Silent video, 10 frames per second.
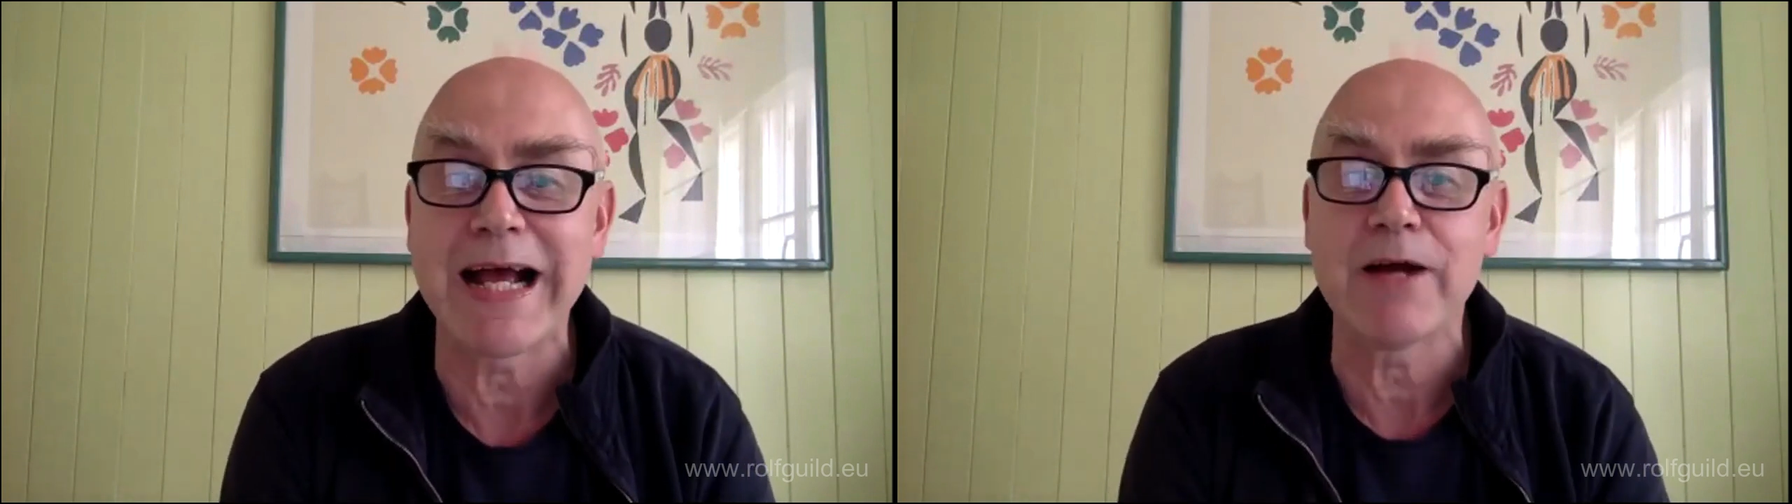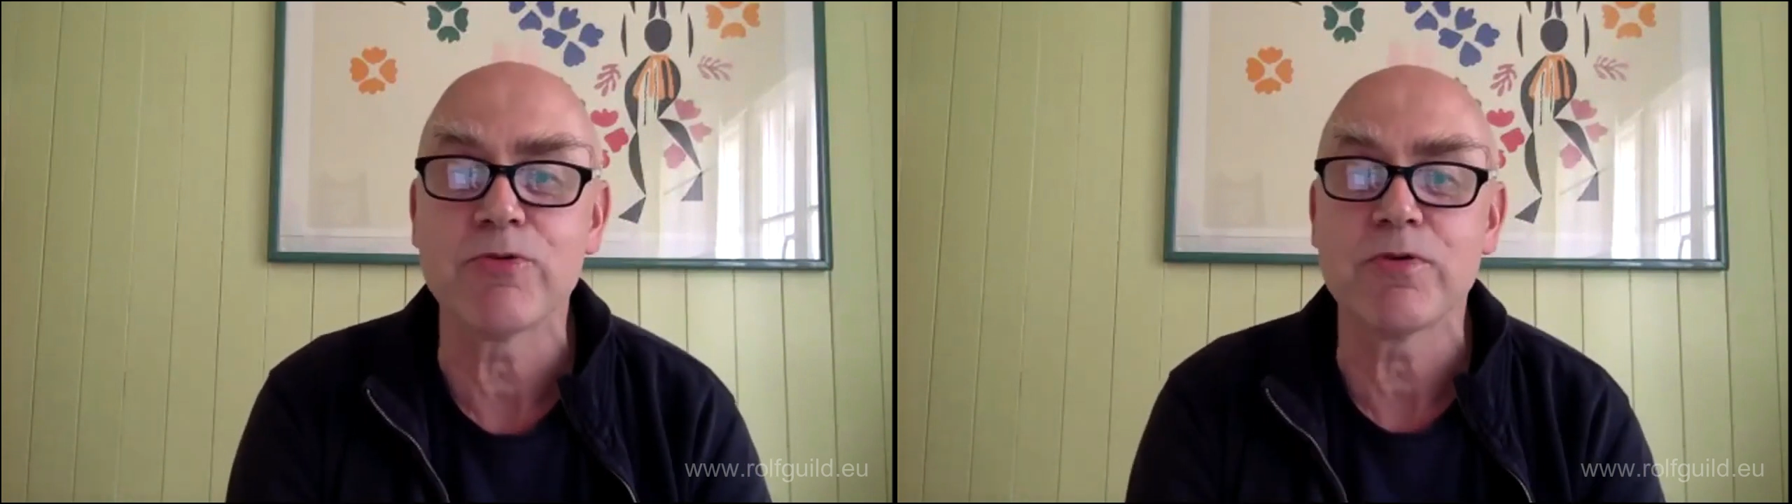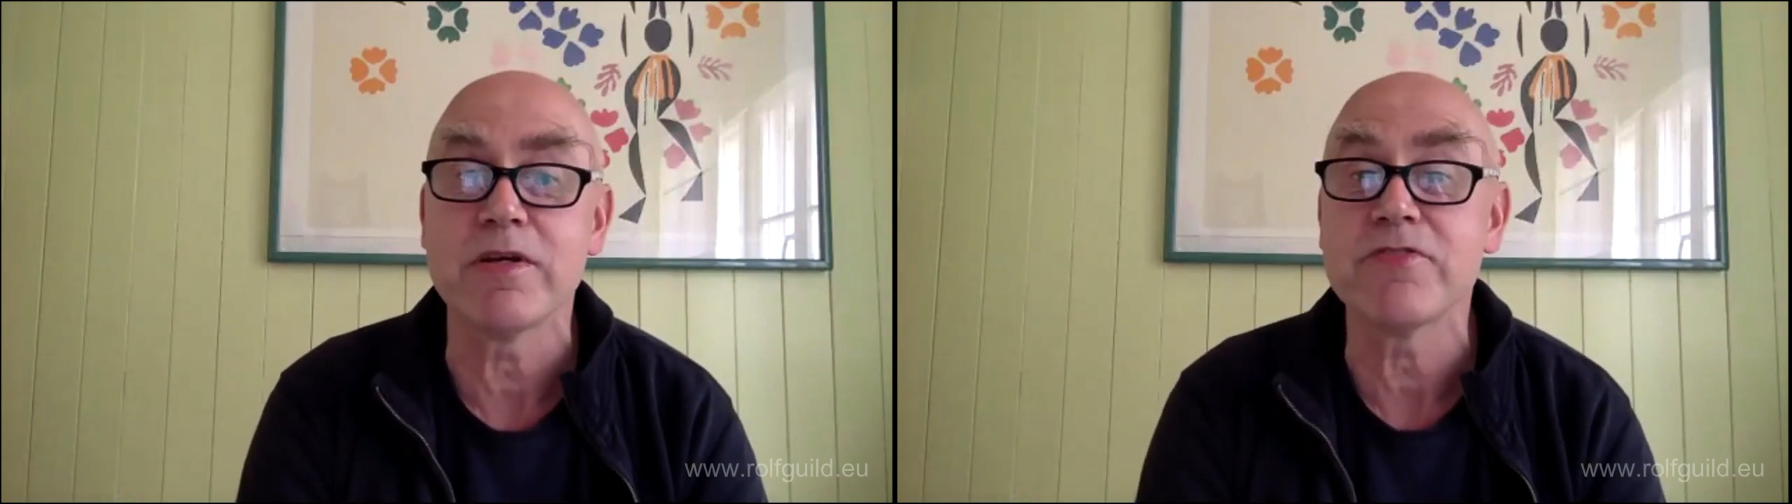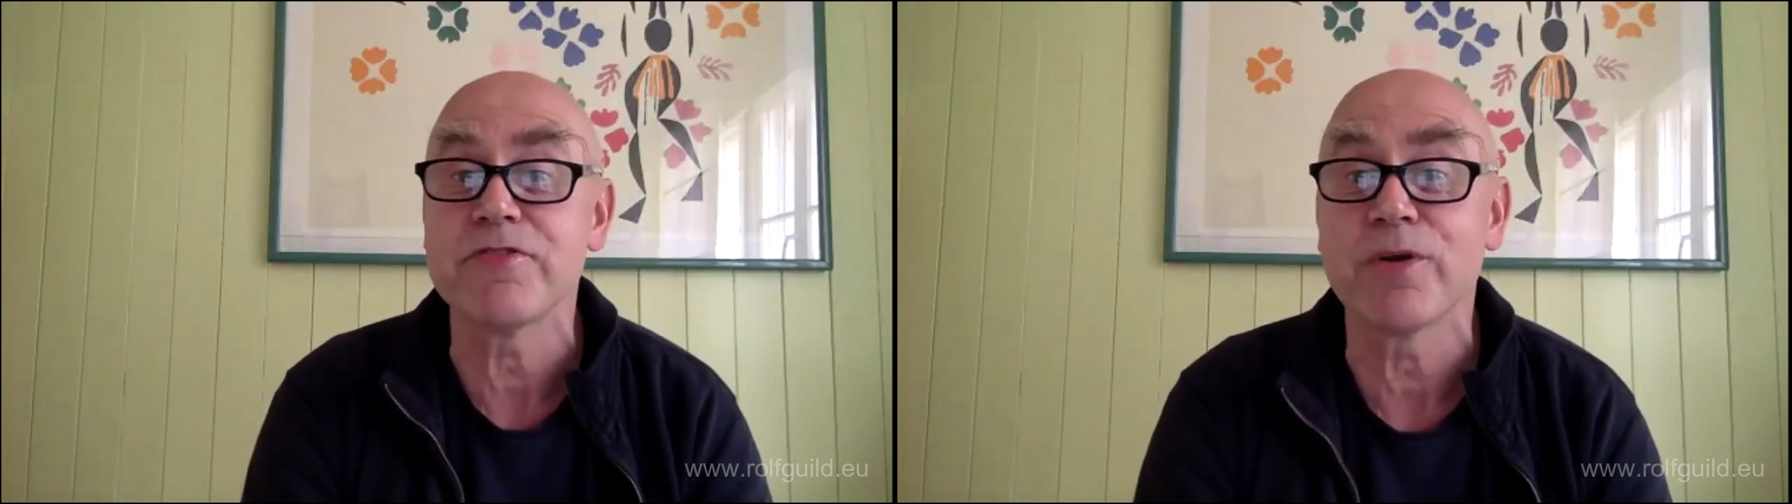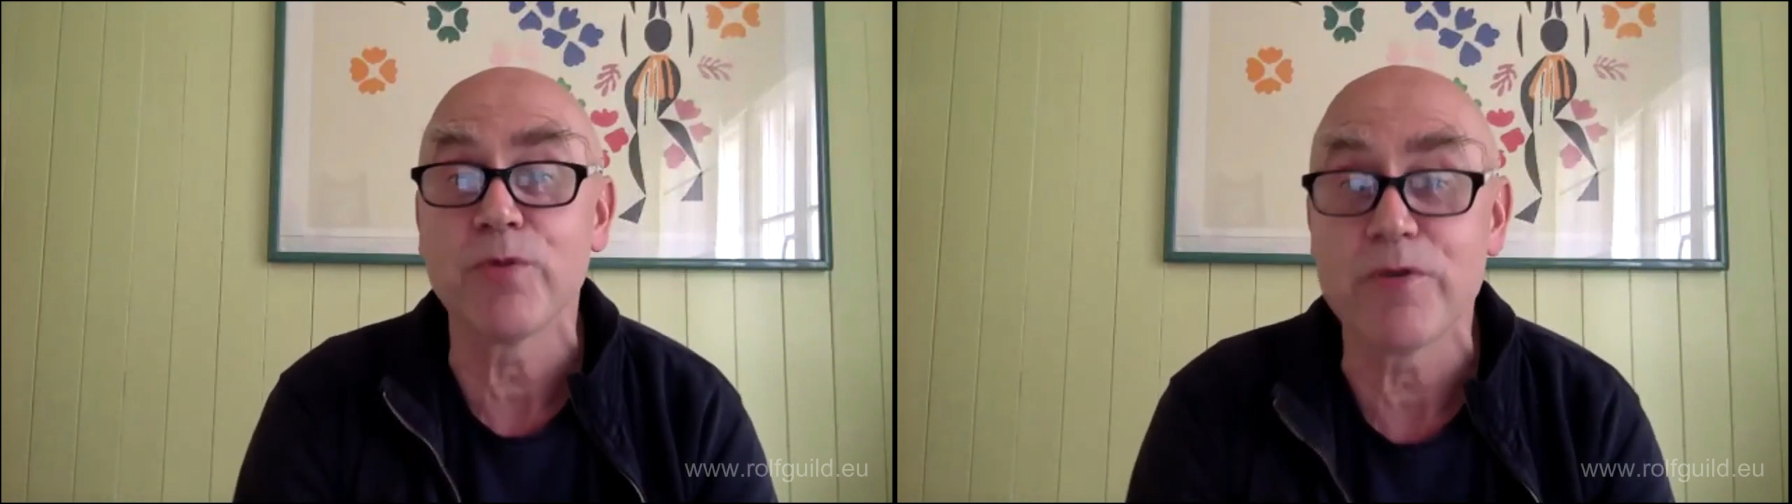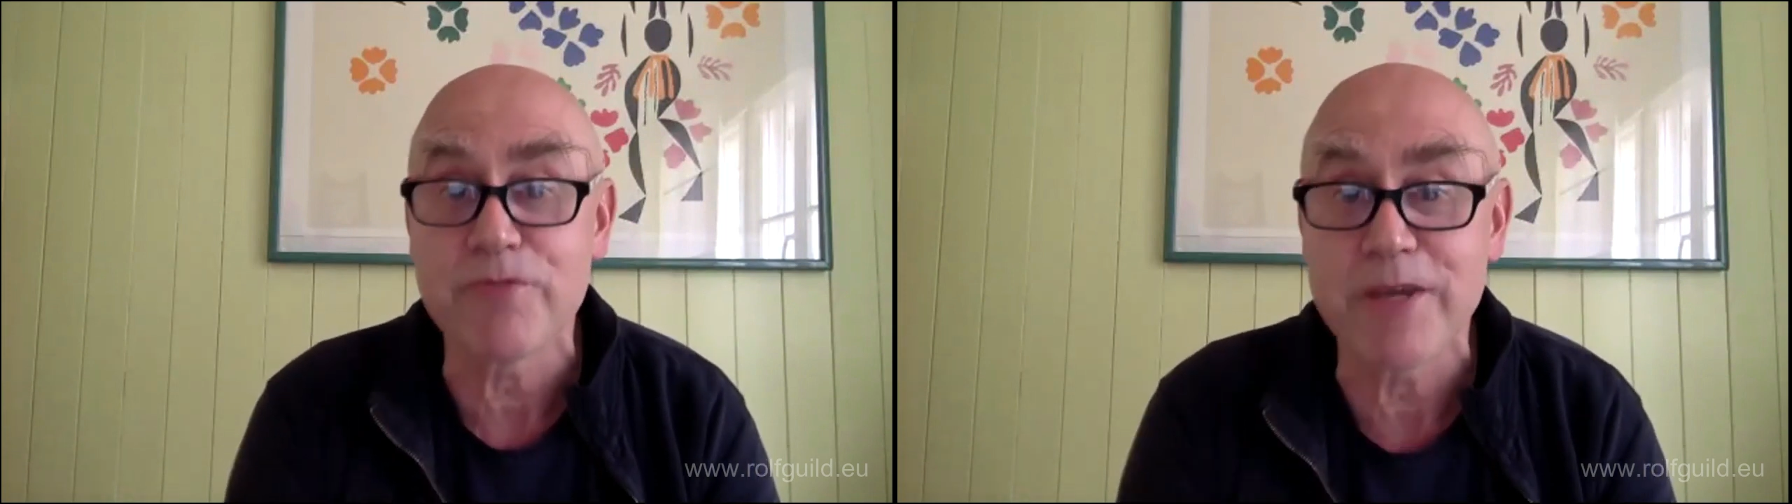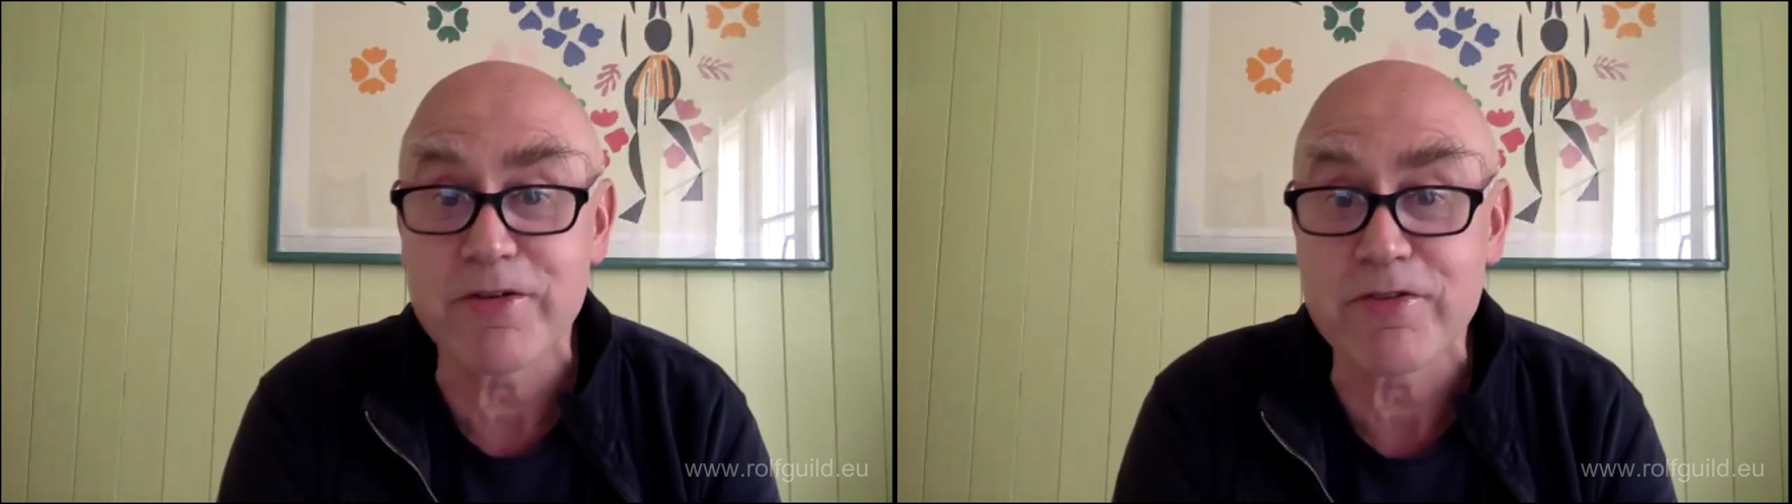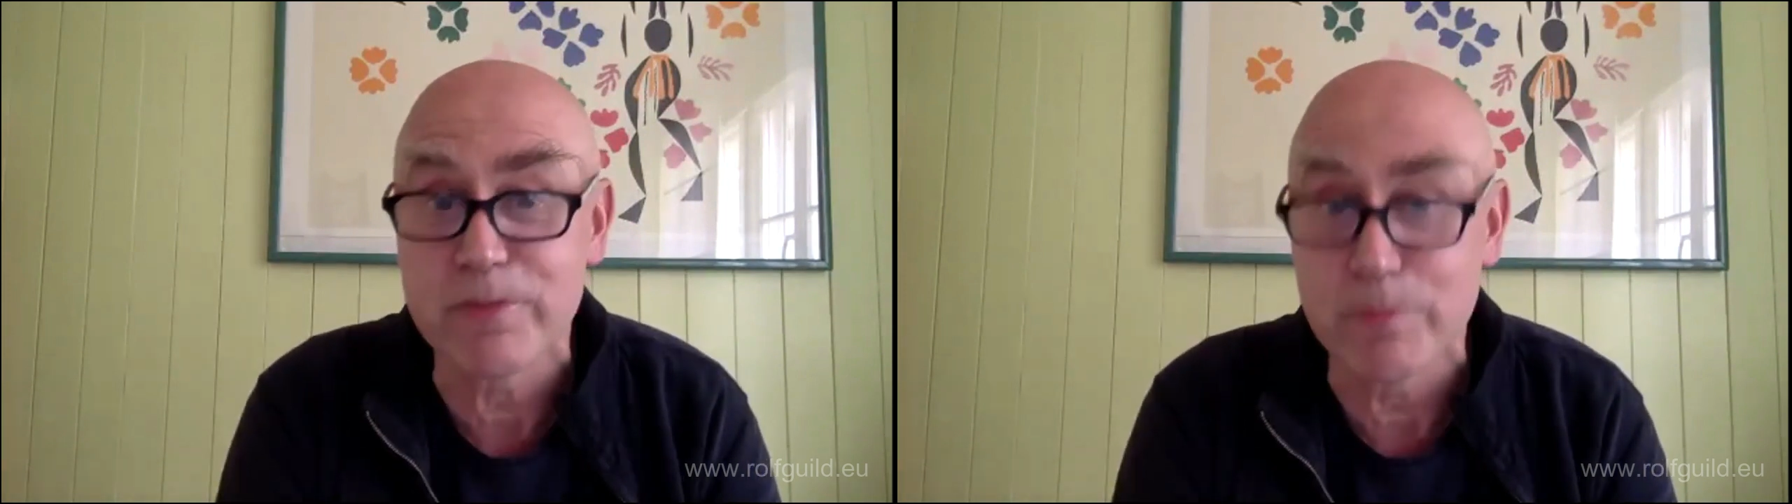hour is the
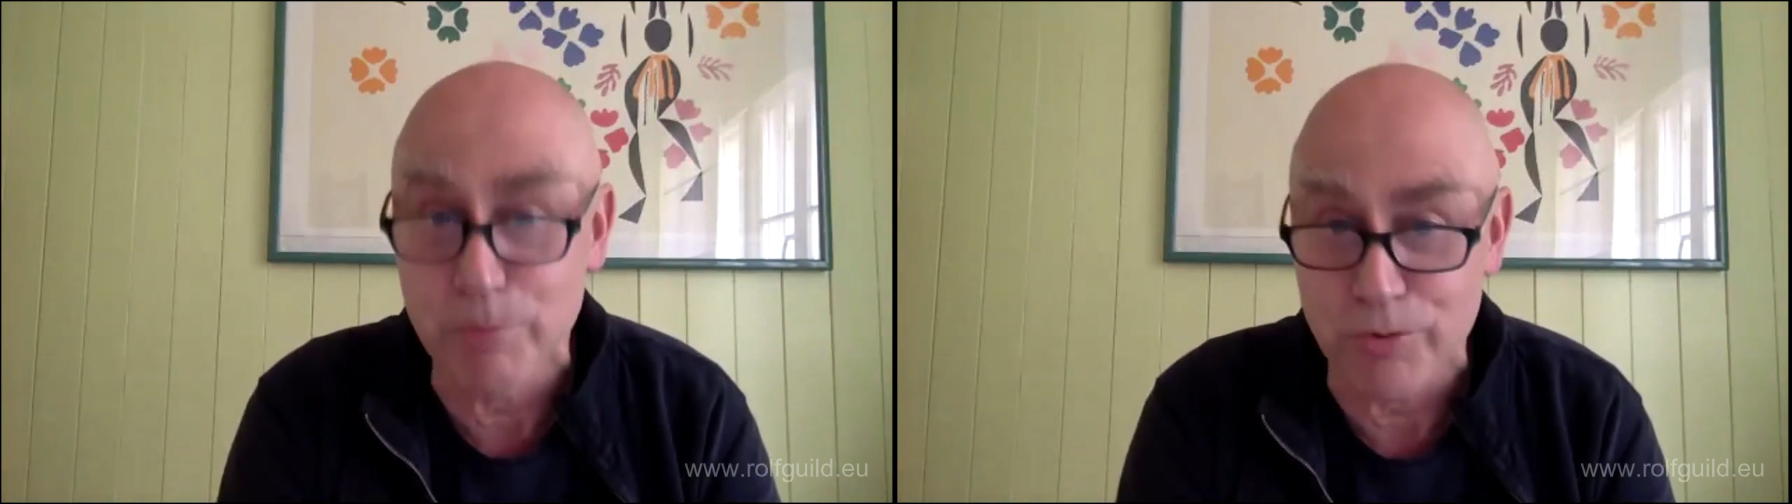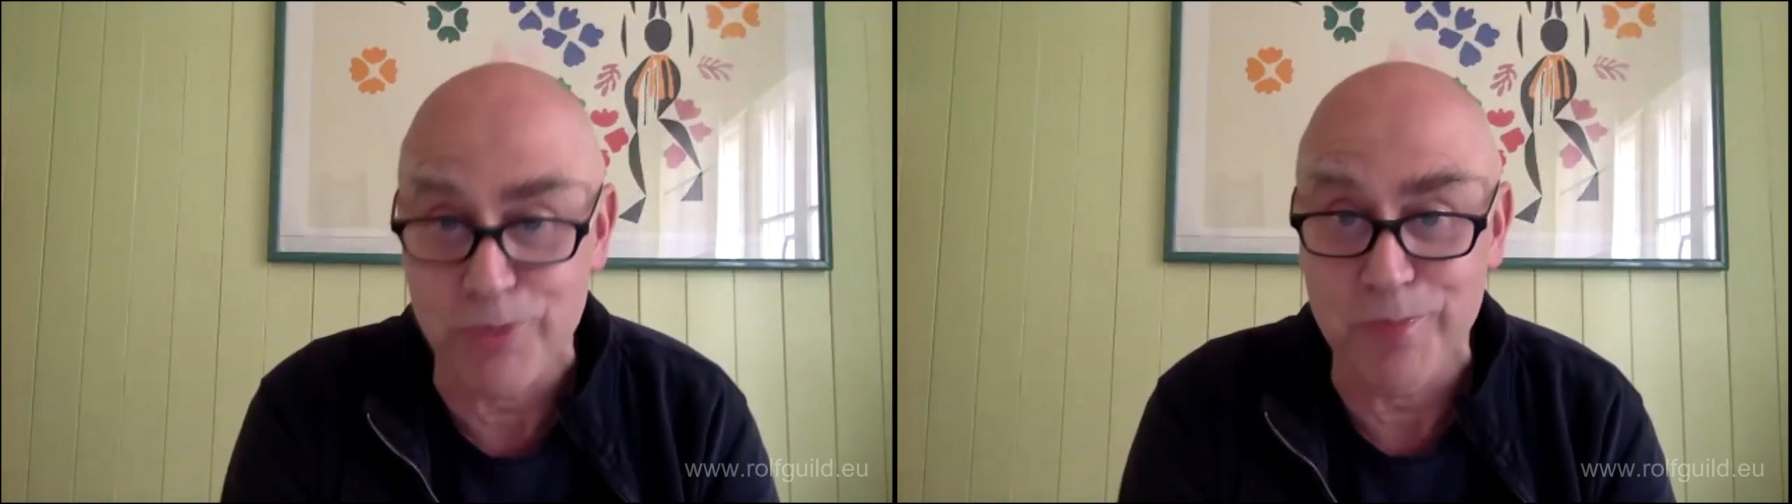quadratus lumborum.